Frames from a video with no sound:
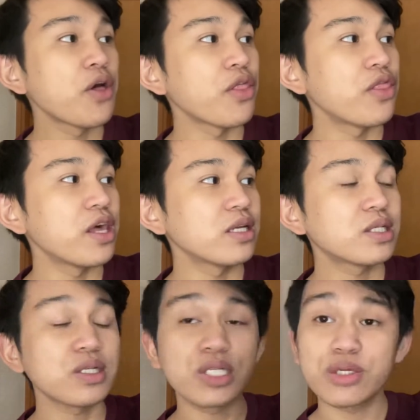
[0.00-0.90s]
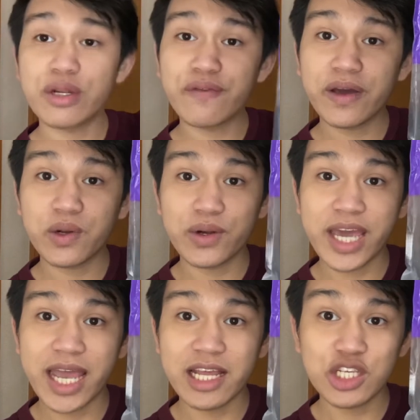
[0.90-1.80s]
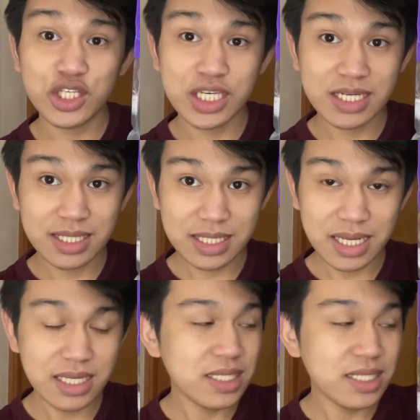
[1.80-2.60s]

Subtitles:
this certified organic chia seeds.